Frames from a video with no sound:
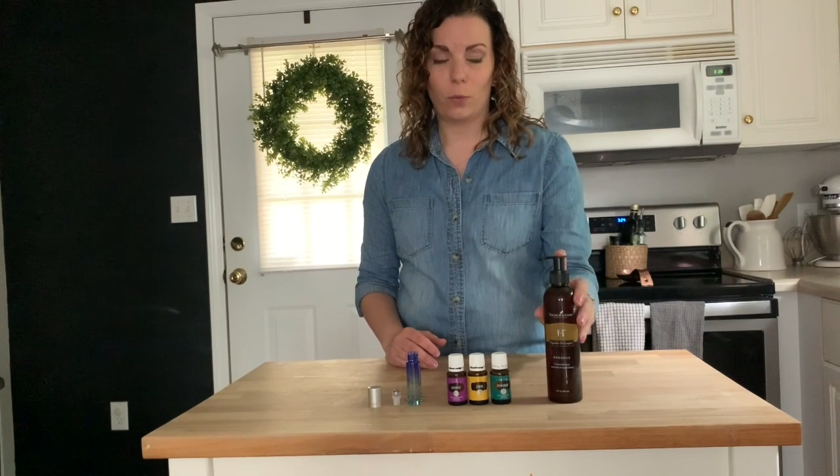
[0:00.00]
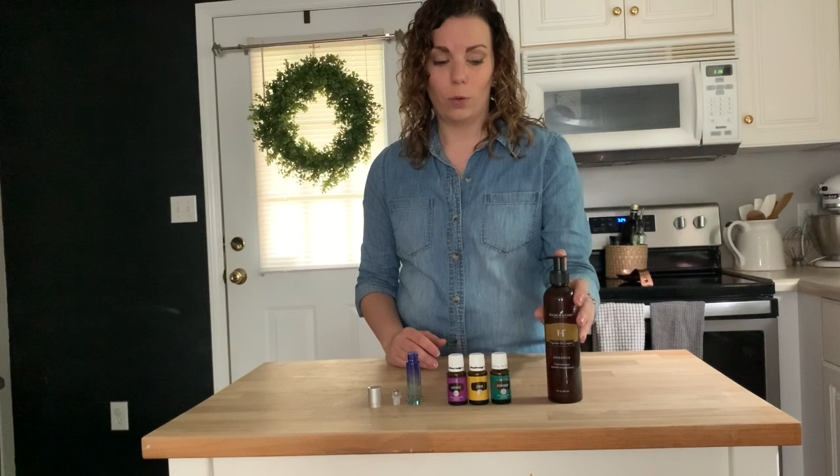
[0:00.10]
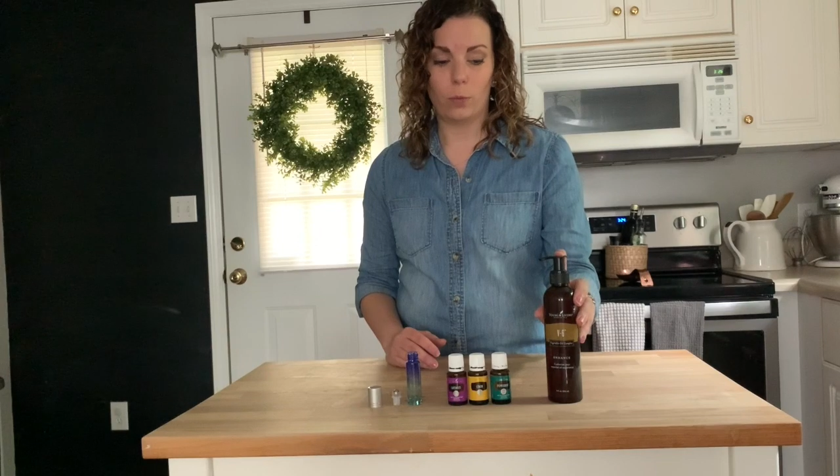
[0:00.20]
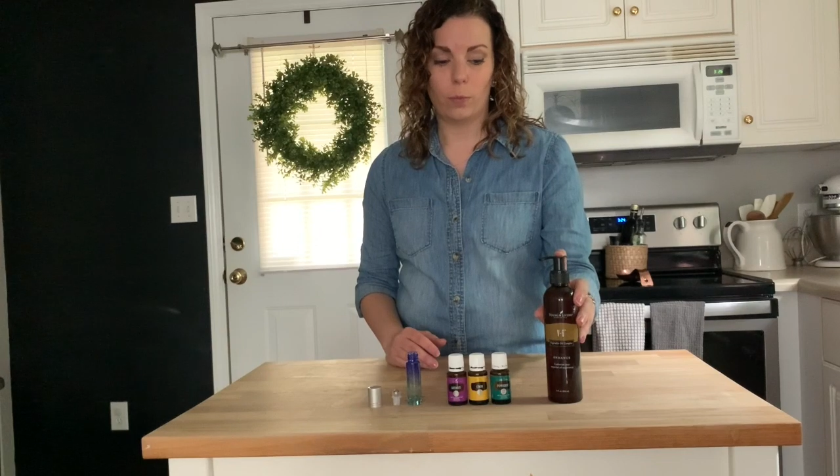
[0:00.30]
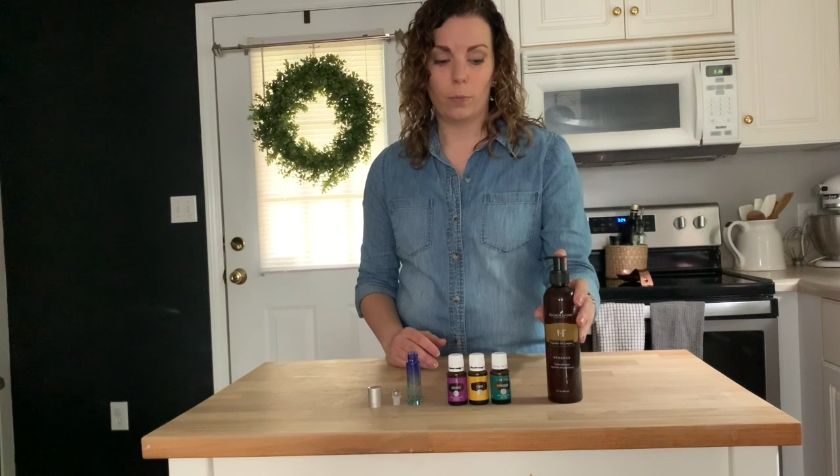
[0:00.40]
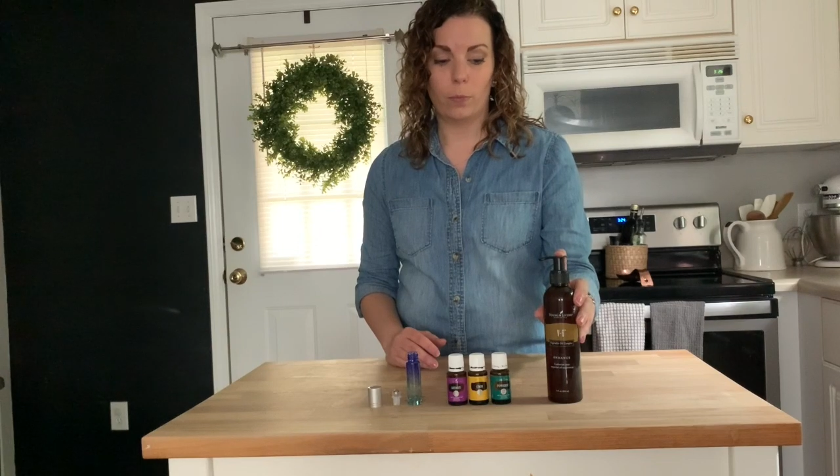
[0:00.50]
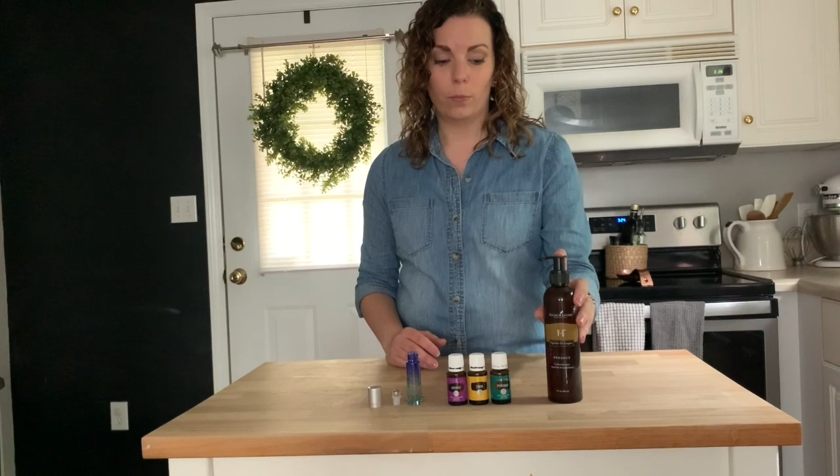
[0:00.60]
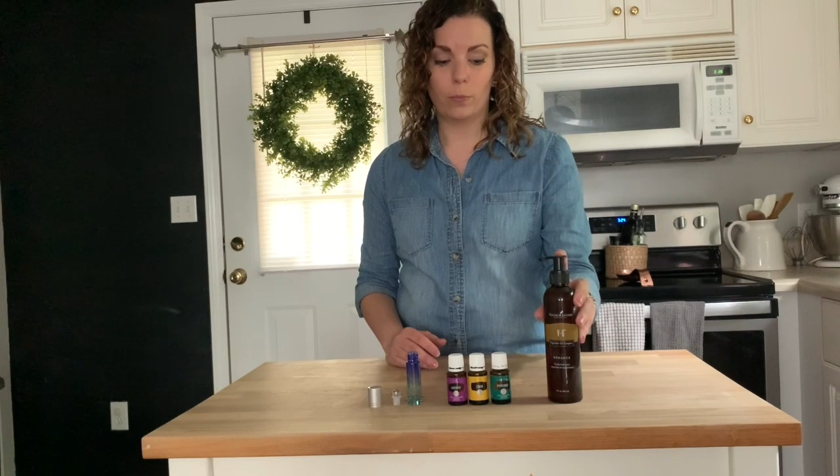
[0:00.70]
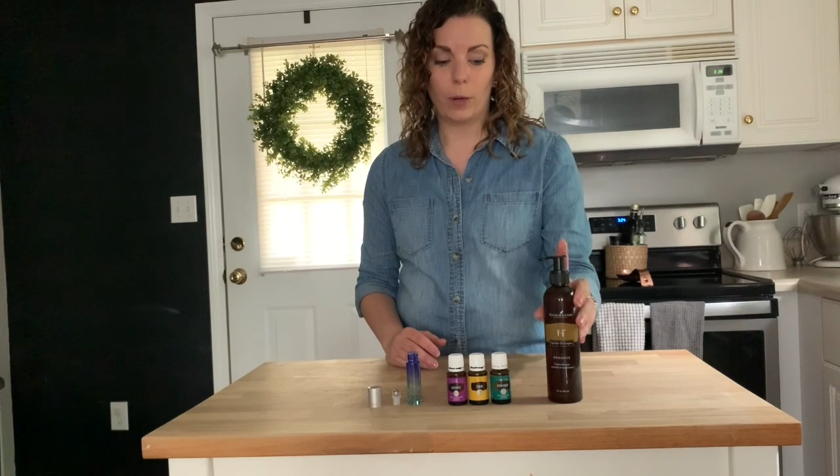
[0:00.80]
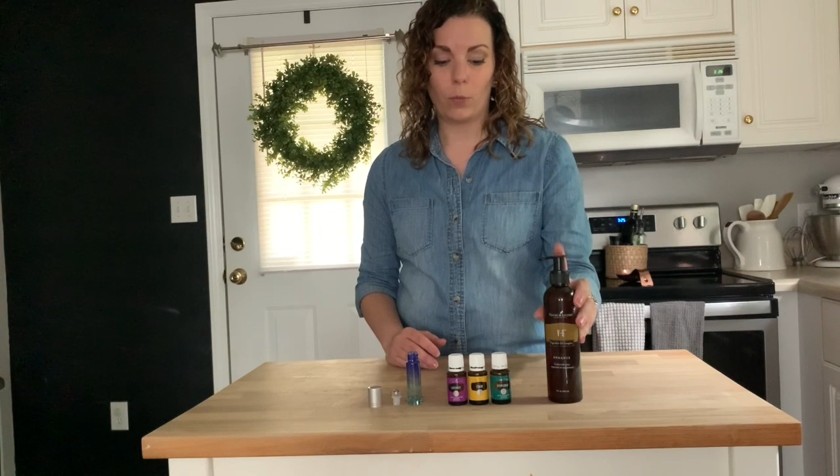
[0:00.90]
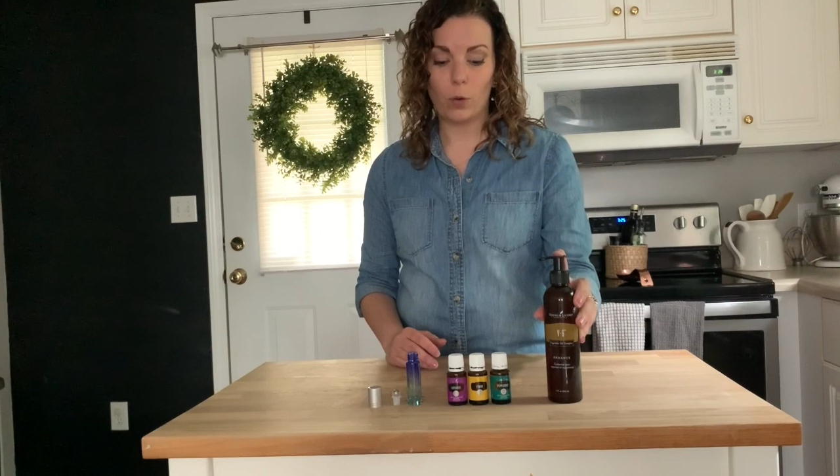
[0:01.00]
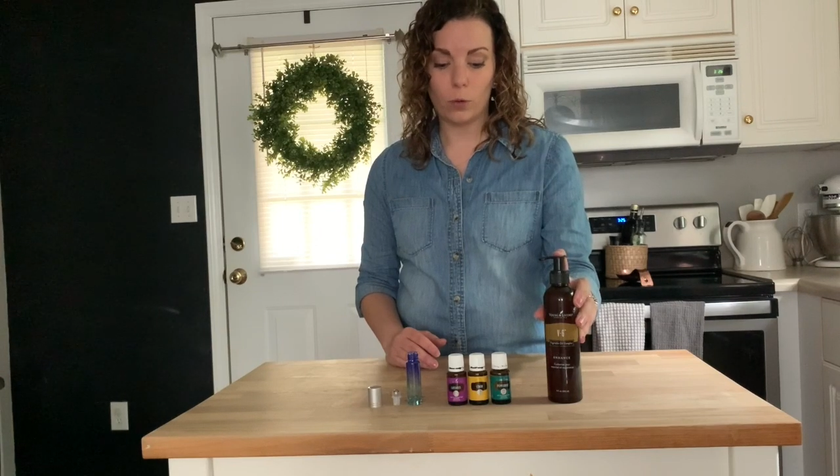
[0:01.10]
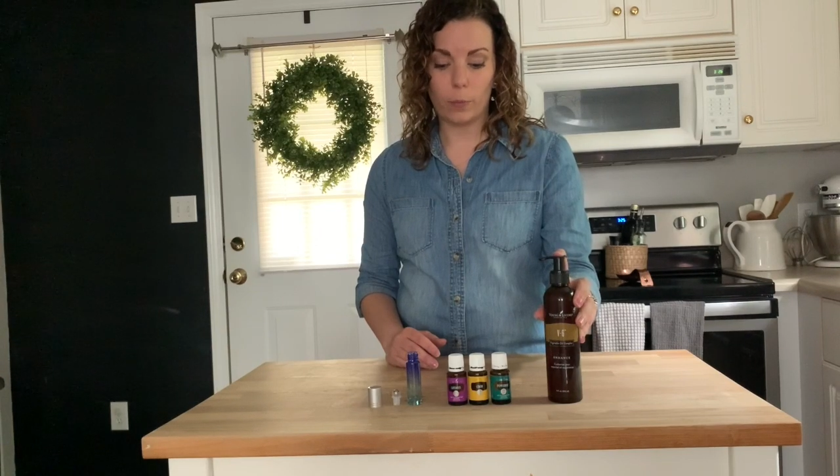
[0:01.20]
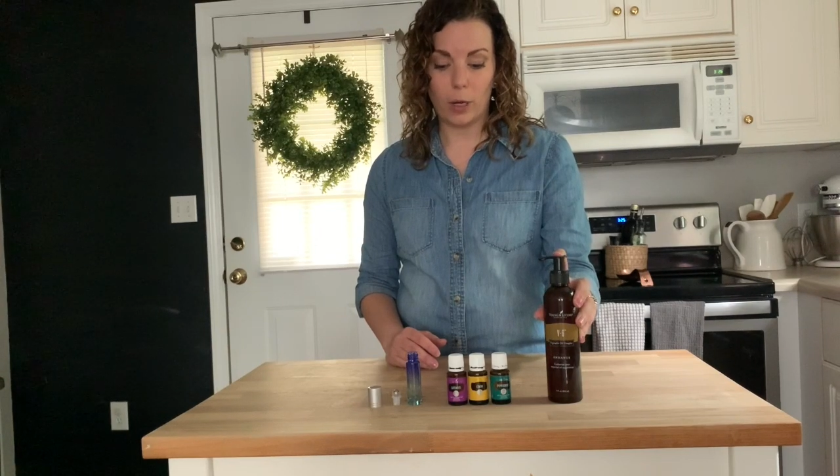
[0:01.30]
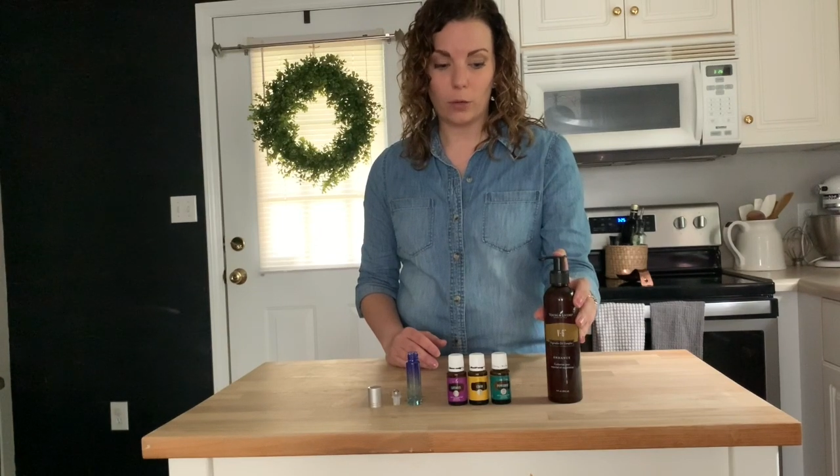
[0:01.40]

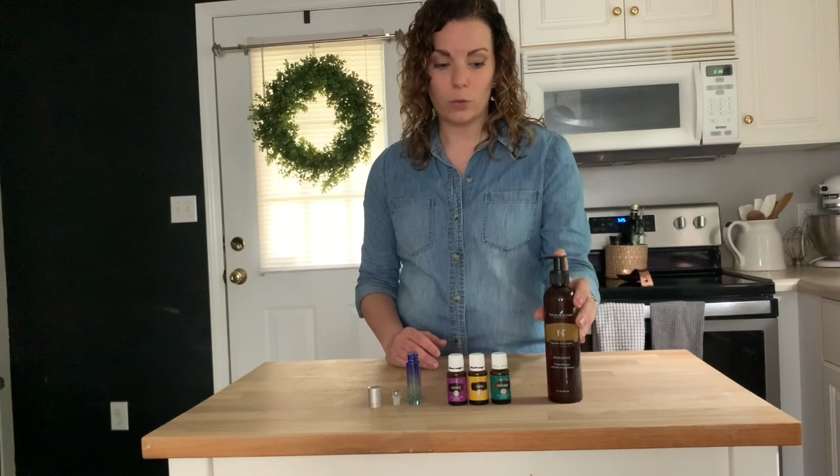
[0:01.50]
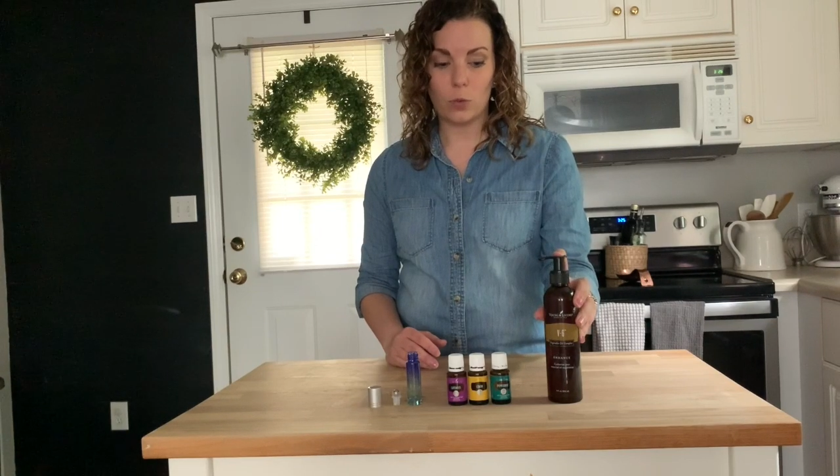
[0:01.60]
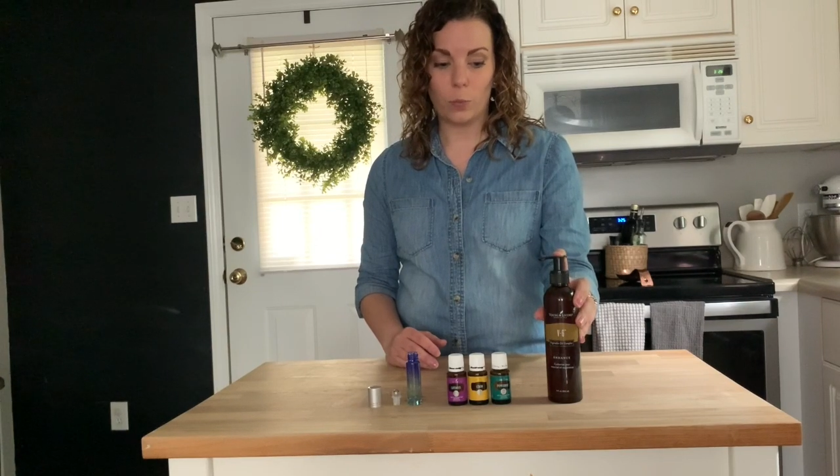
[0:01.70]
roller bottles